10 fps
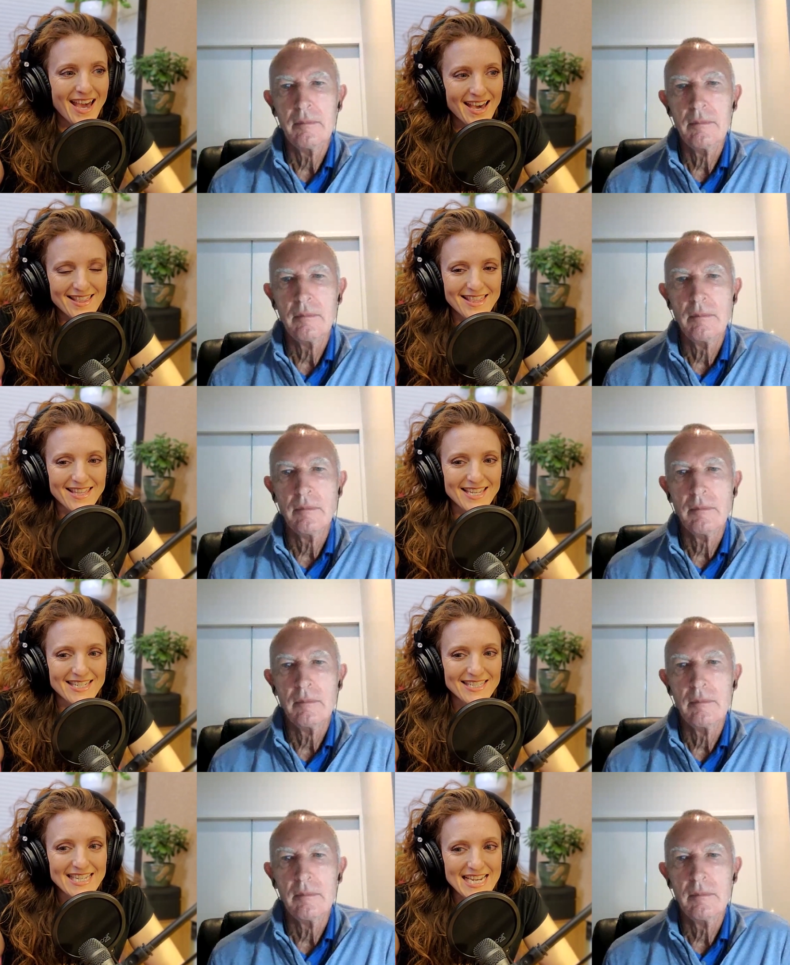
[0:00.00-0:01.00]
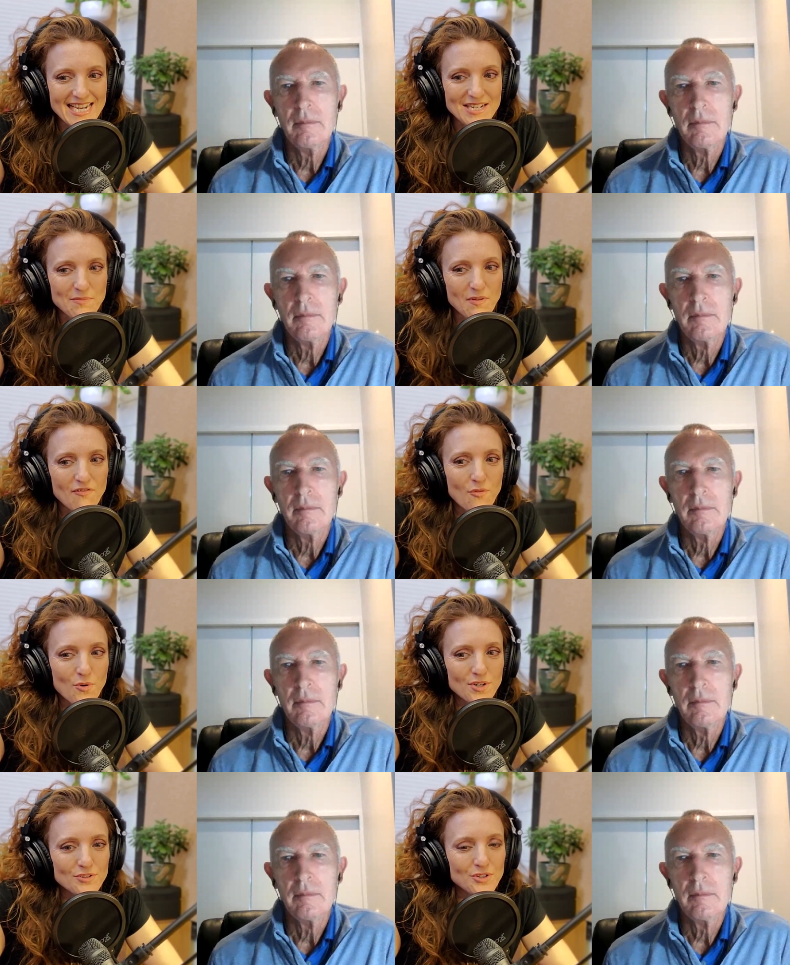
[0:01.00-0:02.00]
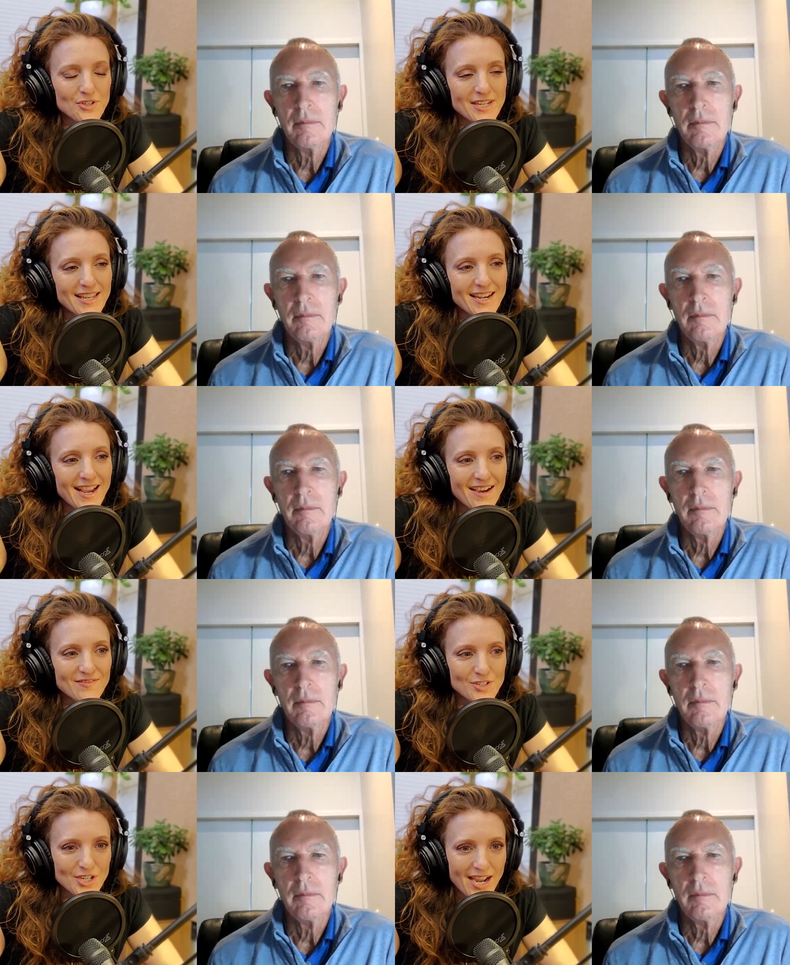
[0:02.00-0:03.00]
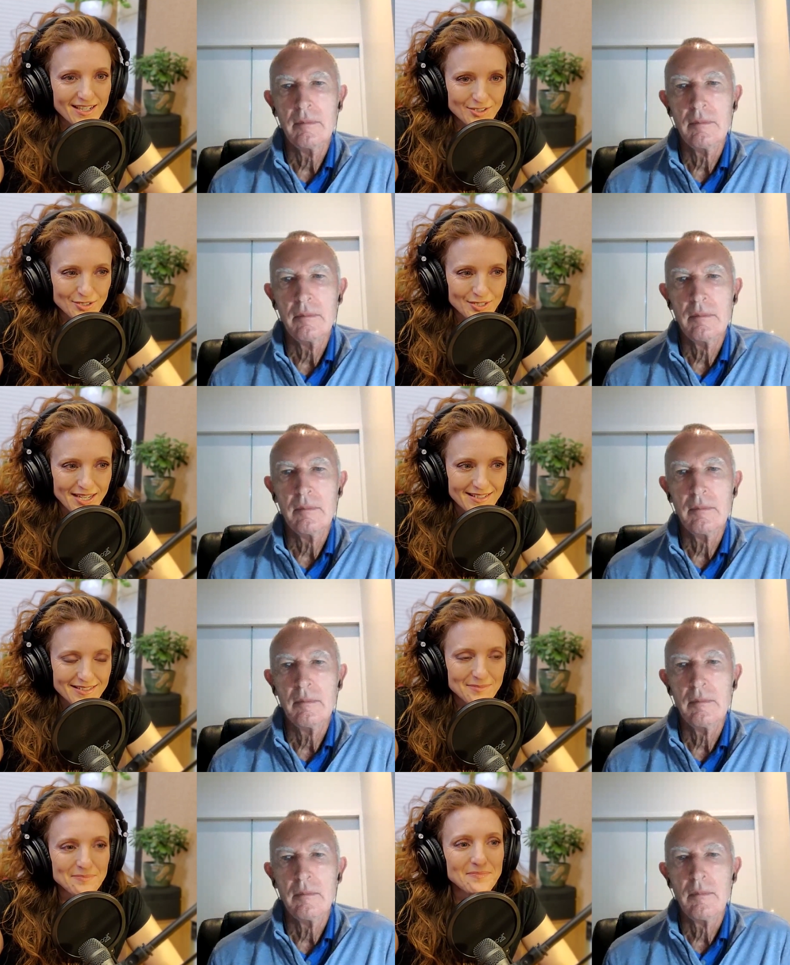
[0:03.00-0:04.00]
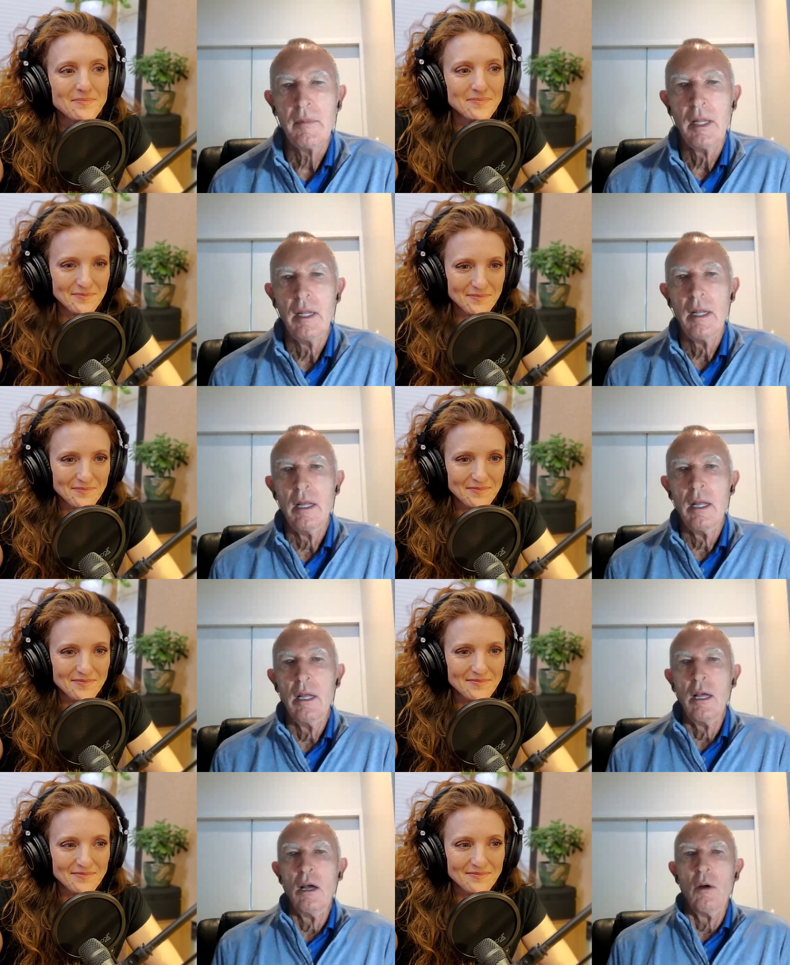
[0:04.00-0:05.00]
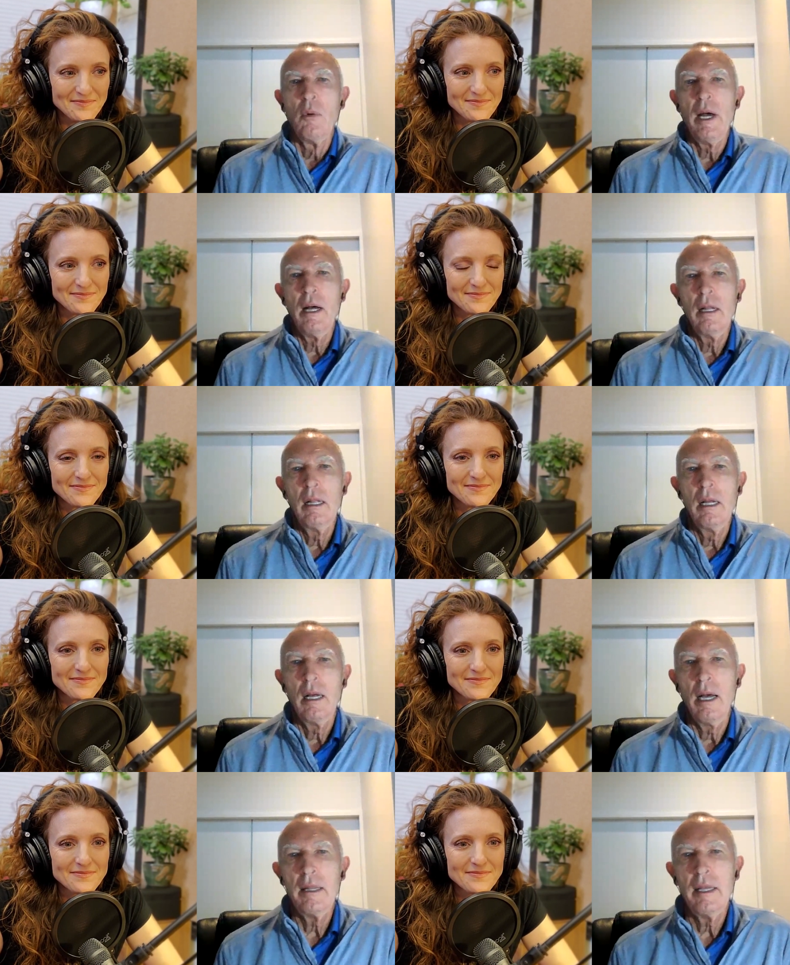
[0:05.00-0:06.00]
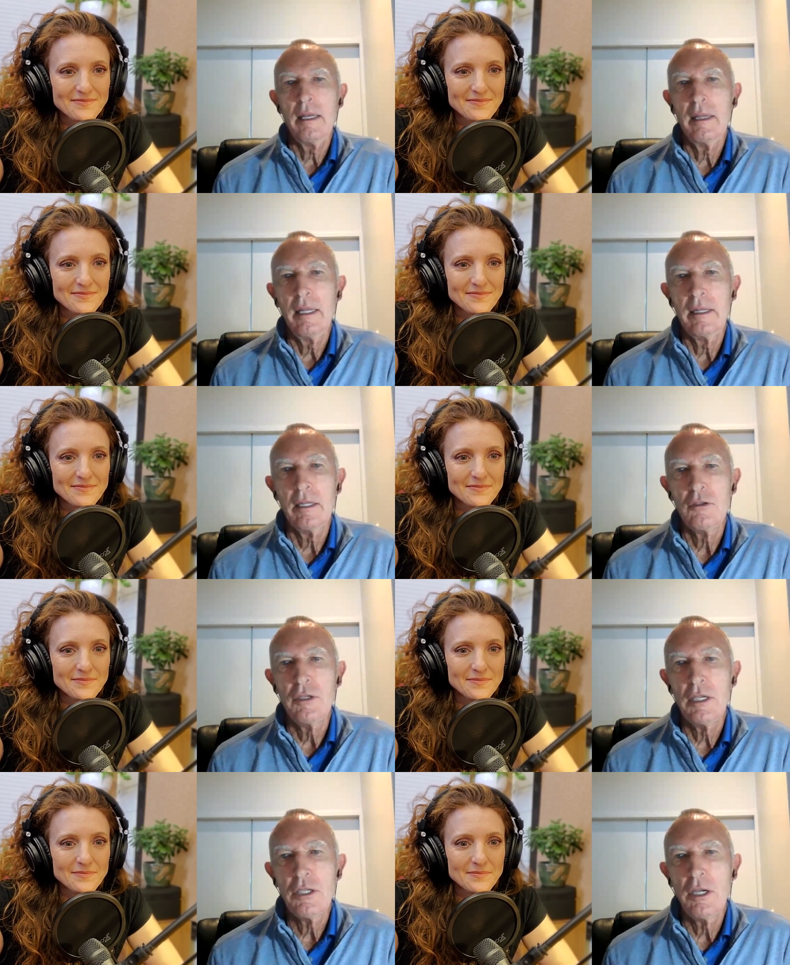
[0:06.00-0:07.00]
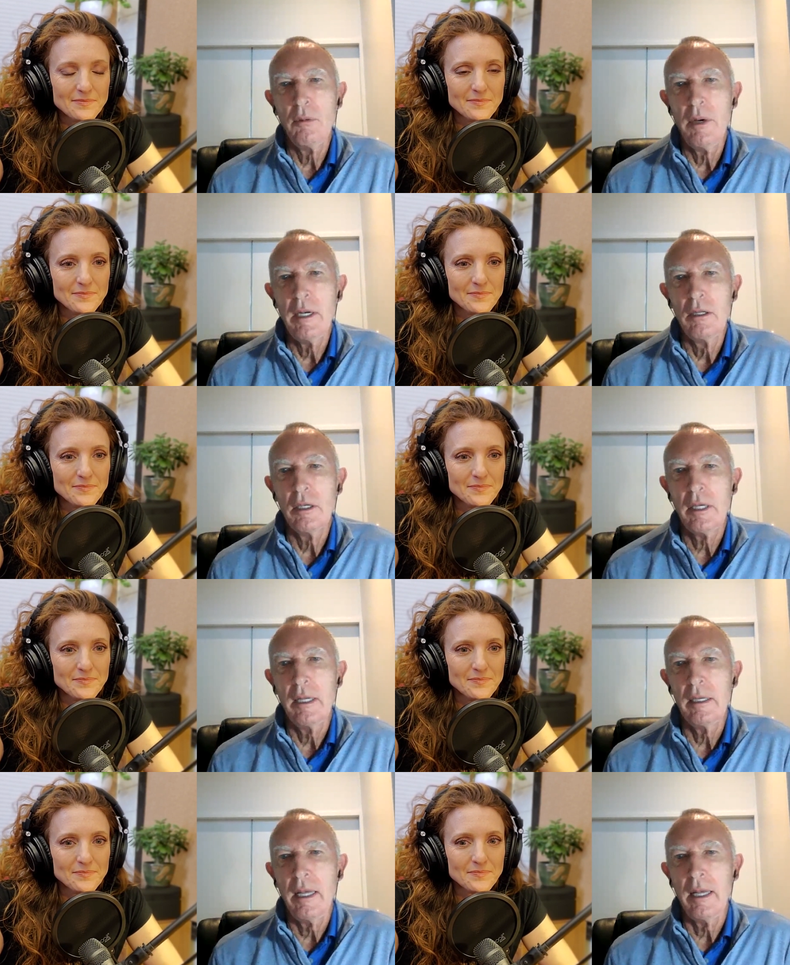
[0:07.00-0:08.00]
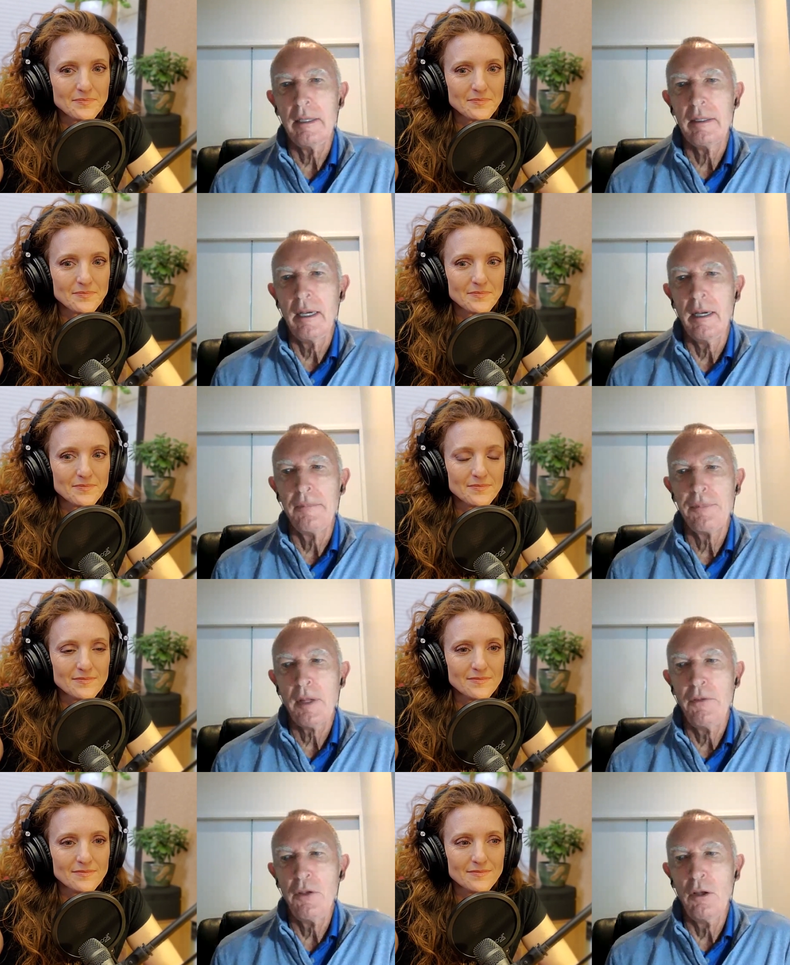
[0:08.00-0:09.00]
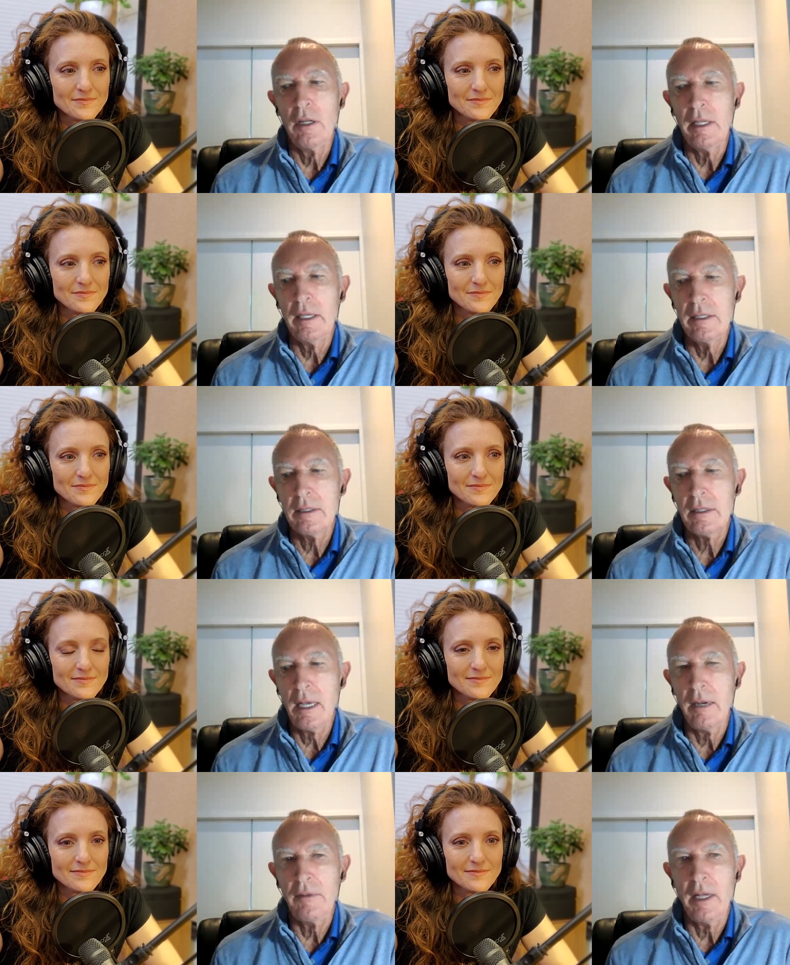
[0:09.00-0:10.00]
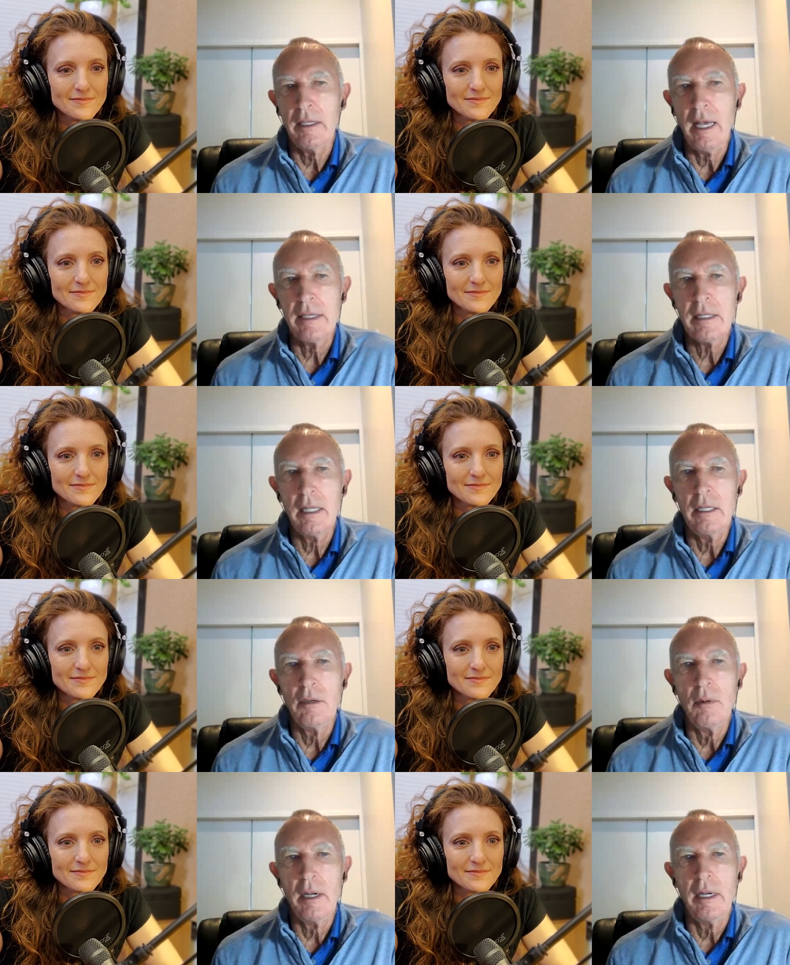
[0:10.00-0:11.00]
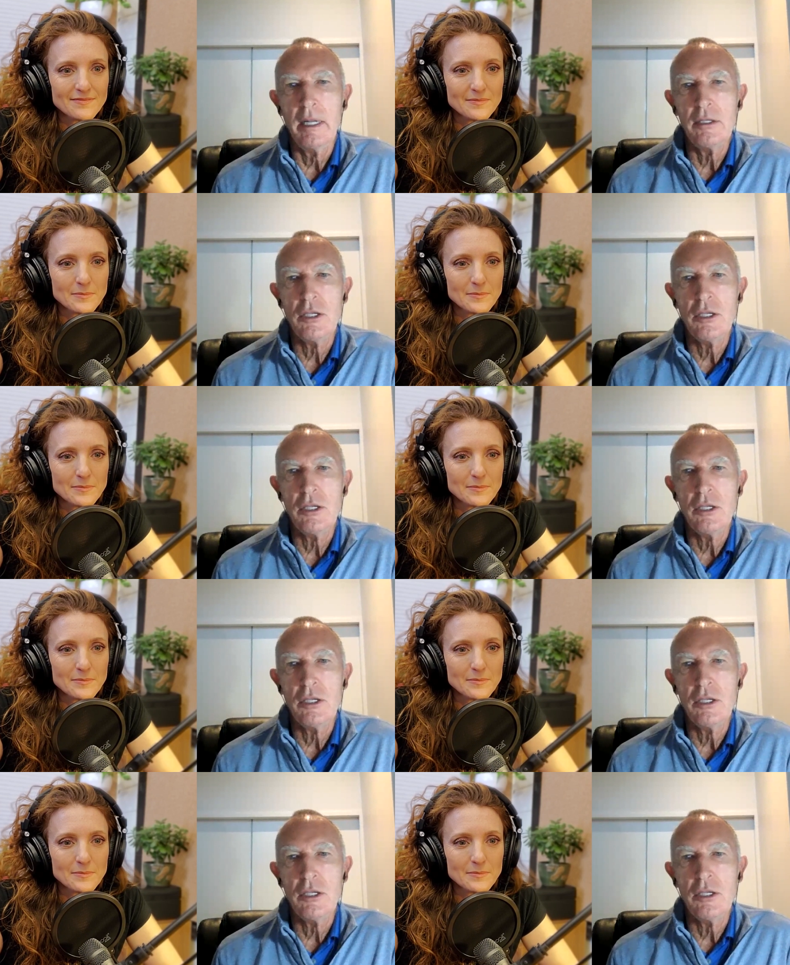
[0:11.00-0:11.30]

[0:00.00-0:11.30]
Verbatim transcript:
Speaker 1: athlete need before, during, and after exercise?
Speaker 2: Well, I think that the traditional way to look at, at uh, fueling is kind of like gasoline to run an